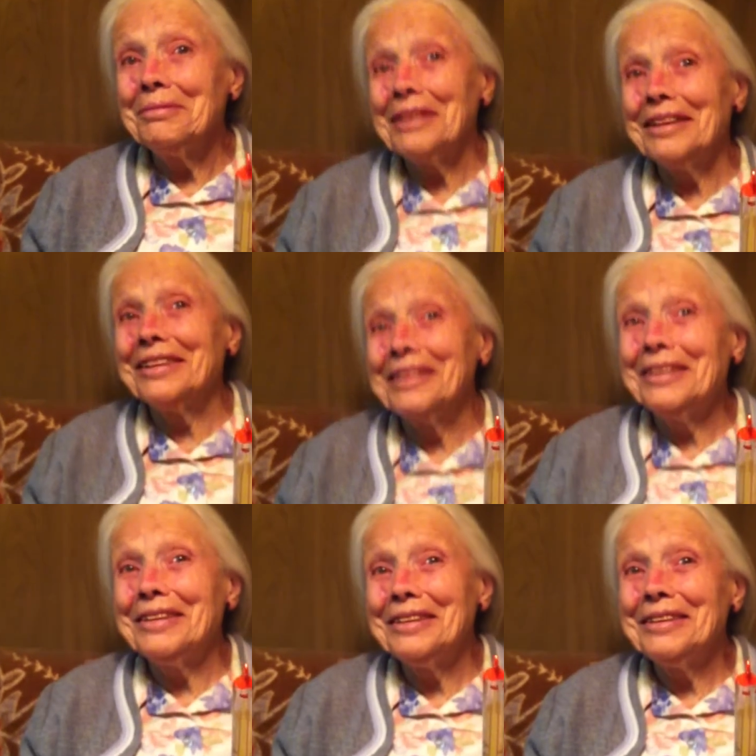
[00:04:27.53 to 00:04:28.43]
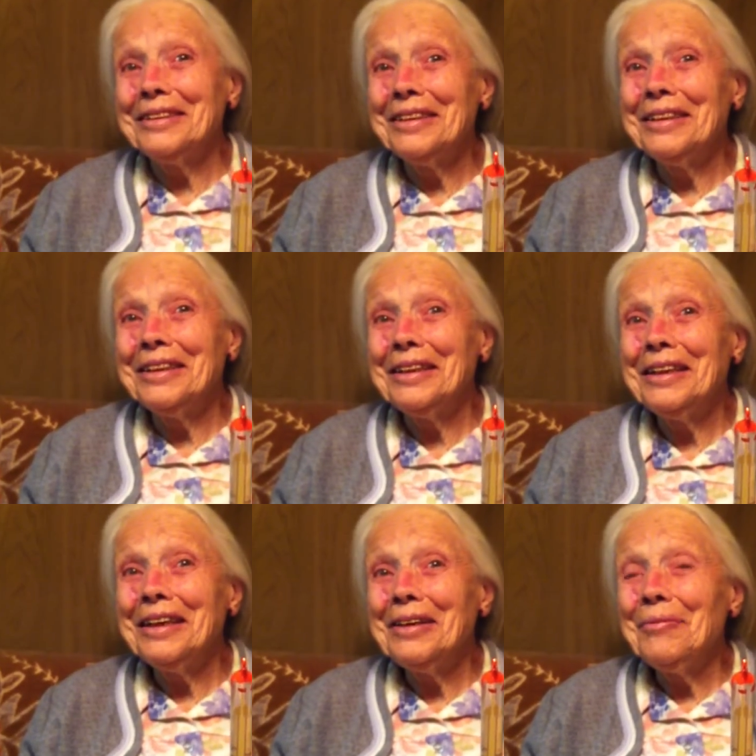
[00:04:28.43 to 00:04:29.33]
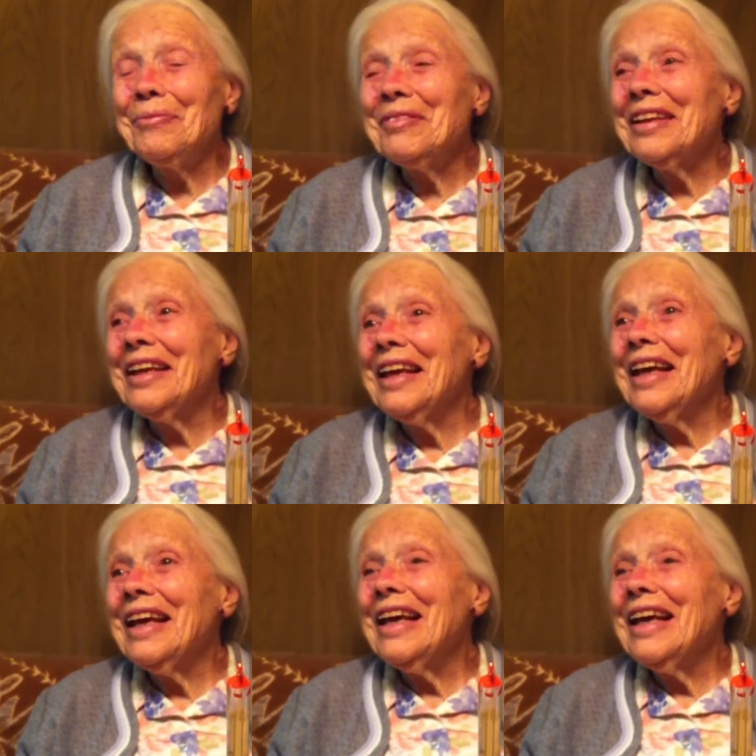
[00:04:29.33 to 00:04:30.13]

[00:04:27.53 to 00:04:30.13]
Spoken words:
Fast, slow, just steady?